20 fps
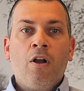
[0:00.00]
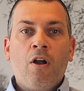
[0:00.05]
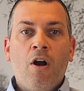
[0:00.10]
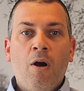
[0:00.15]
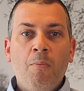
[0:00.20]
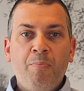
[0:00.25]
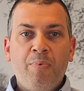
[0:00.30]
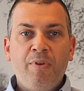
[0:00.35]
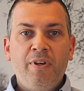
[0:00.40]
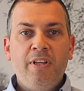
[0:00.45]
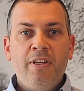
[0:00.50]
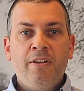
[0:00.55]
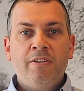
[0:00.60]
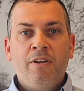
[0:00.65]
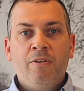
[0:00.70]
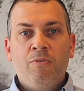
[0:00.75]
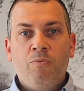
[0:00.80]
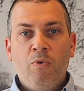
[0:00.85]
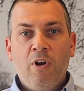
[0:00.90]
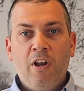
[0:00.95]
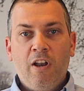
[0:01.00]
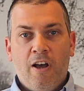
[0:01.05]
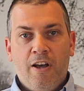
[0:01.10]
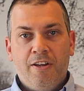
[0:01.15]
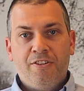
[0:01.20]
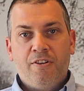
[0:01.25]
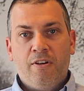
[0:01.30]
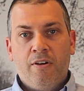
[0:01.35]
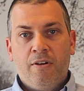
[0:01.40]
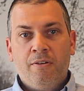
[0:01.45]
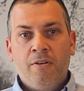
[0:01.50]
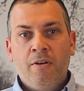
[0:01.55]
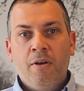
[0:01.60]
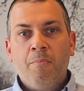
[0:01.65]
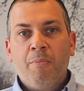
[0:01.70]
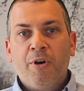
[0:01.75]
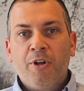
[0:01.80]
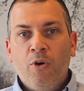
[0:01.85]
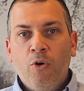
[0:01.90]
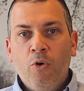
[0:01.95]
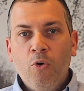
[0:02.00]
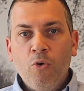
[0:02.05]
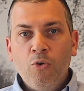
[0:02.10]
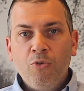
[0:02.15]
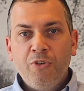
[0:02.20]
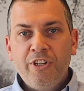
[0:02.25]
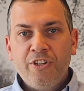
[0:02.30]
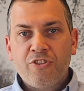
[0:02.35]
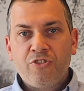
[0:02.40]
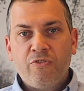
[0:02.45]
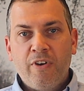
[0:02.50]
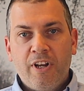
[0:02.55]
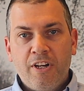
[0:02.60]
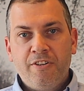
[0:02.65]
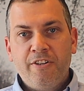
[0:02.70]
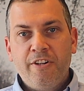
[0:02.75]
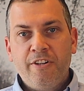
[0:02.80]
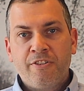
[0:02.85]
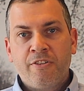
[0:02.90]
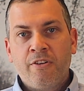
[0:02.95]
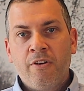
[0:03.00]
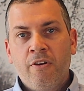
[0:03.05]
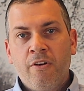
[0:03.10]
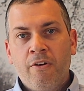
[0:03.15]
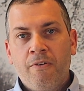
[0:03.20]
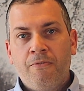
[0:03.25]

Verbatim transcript: company relies on, but all these strategies